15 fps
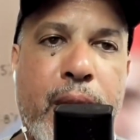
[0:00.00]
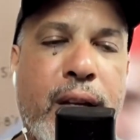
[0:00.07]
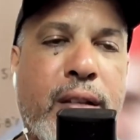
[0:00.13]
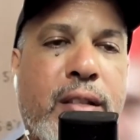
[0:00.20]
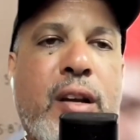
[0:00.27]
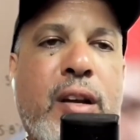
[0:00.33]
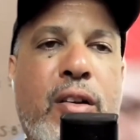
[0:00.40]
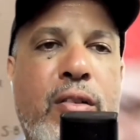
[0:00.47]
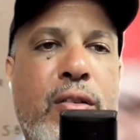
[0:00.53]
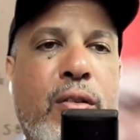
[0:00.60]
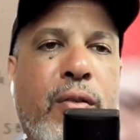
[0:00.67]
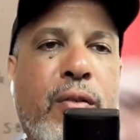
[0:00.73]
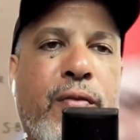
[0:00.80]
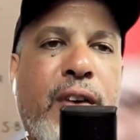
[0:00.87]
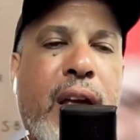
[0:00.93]
It's going
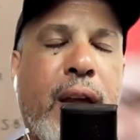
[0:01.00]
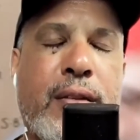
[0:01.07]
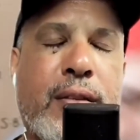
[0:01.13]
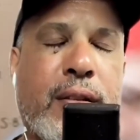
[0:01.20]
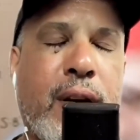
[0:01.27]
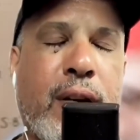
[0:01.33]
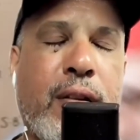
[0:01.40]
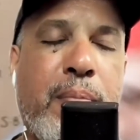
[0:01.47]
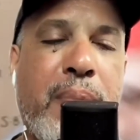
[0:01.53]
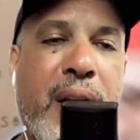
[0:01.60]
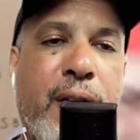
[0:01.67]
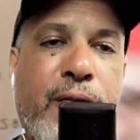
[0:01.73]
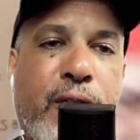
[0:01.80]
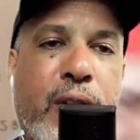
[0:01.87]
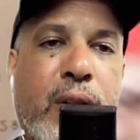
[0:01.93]
to
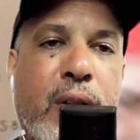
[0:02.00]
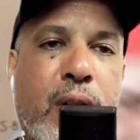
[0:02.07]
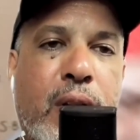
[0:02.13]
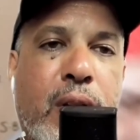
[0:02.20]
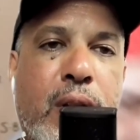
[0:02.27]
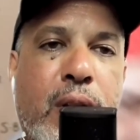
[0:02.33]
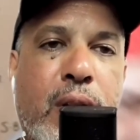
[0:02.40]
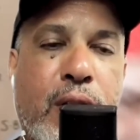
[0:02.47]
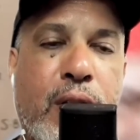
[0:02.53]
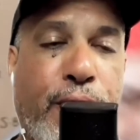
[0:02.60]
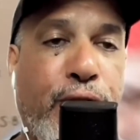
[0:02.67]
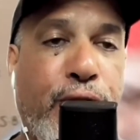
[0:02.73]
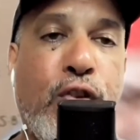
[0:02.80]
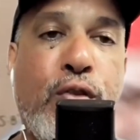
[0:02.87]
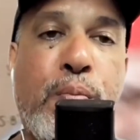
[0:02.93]
benefit the
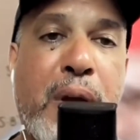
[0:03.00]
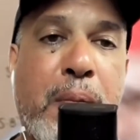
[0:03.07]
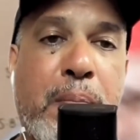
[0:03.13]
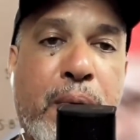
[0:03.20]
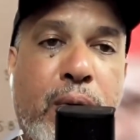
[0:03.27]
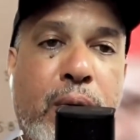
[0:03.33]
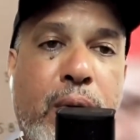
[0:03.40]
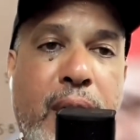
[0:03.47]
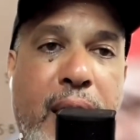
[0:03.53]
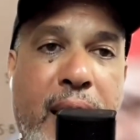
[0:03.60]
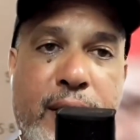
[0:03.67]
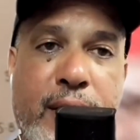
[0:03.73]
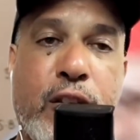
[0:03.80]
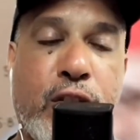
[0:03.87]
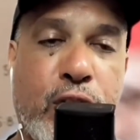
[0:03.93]
few people
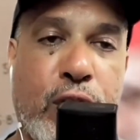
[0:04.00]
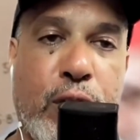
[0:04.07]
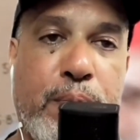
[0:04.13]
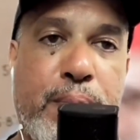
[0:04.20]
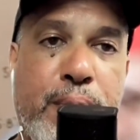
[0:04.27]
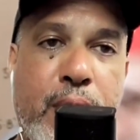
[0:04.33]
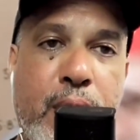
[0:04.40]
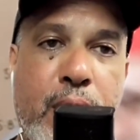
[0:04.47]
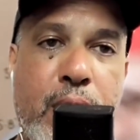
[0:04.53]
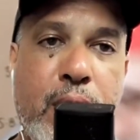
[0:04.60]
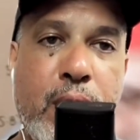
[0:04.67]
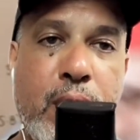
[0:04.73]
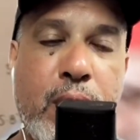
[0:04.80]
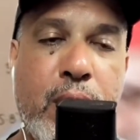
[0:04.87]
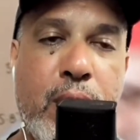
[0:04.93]
at the top
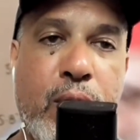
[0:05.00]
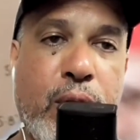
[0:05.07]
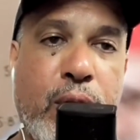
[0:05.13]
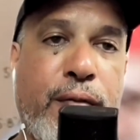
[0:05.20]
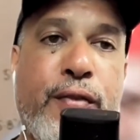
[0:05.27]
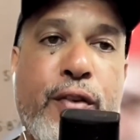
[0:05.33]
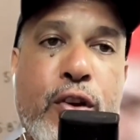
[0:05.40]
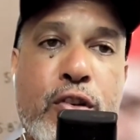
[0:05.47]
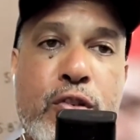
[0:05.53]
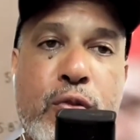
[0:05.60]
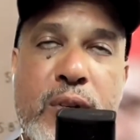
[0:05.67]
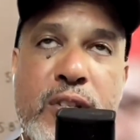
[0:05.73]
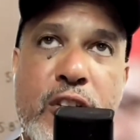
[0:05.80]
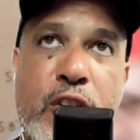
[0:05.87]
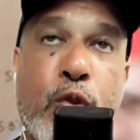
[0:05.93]
who are the first
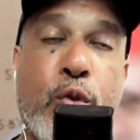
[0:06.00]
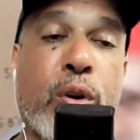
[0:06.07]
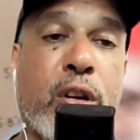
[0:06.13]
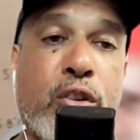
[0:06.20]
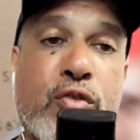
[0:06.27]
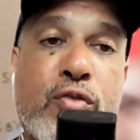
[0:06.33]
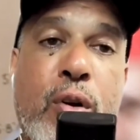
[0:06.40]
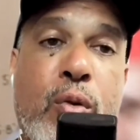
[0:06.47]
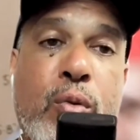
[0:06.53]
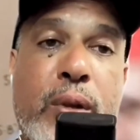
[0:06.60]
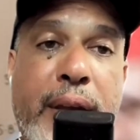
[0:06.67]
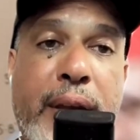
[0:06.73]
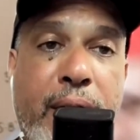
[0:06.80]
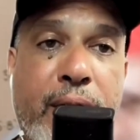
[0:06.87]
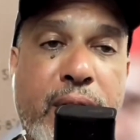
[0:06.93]
ones in, who are
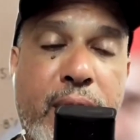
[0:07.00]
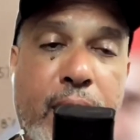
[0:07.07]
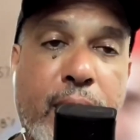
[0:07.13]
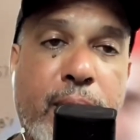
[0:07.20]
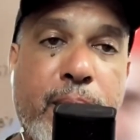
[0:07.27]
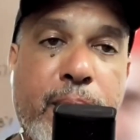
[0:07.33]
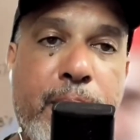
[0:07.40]
controlling everything.